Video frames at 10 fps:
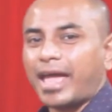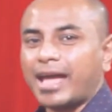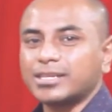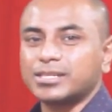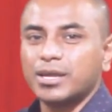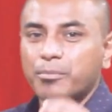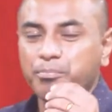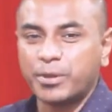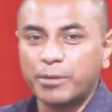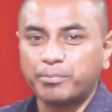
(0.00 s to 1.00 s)
as
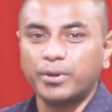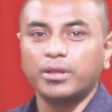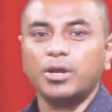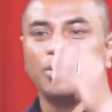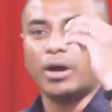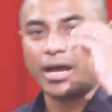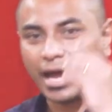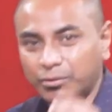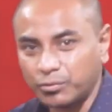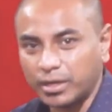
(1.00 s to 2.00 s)
people who are
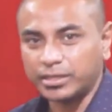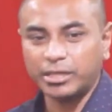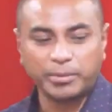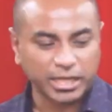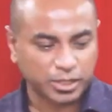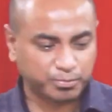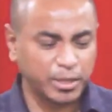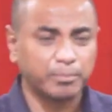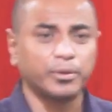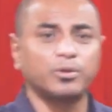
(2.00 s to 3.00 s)
unworthy, but as
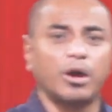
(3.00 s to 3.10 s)
people who